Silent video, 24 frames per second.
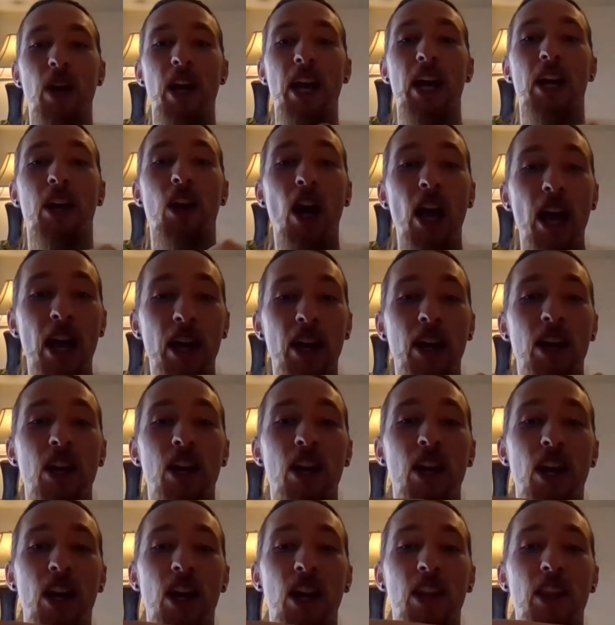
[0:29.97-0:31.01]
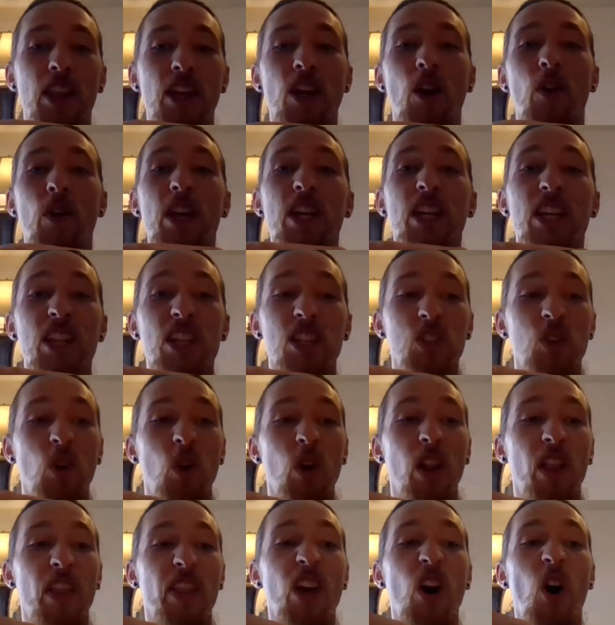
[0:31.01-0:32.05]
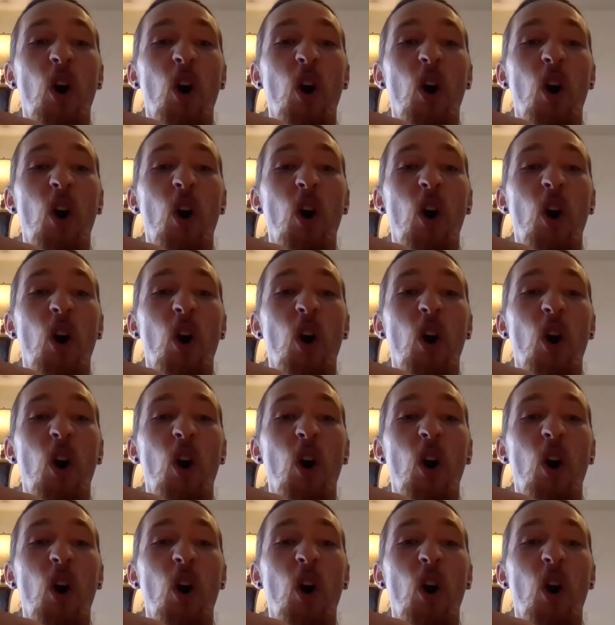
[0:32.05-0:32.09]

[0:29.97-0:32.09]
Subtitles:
and they go into the soil and they